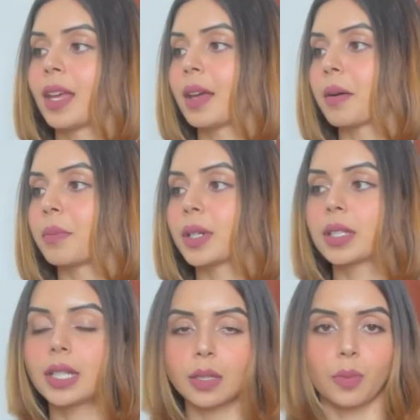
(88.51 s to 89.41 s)
But this
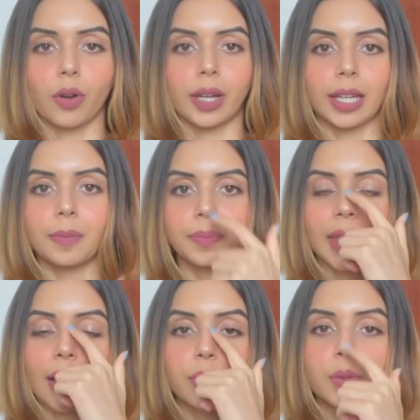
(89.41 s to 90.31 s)
morning I
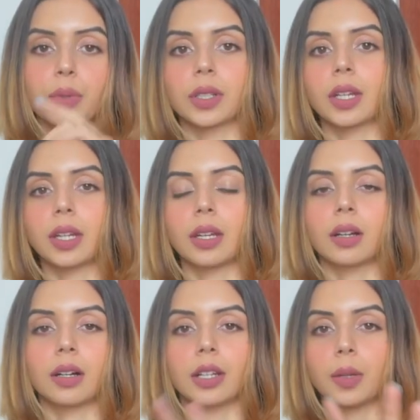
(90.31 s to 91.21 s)
was working a
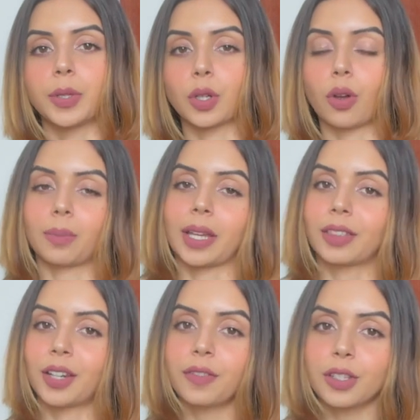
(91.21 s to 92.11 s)
little bit on my
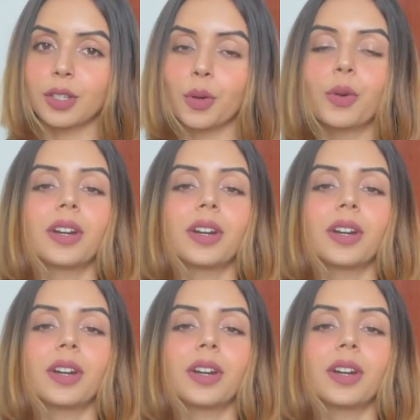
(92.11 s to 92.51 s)
thrift store.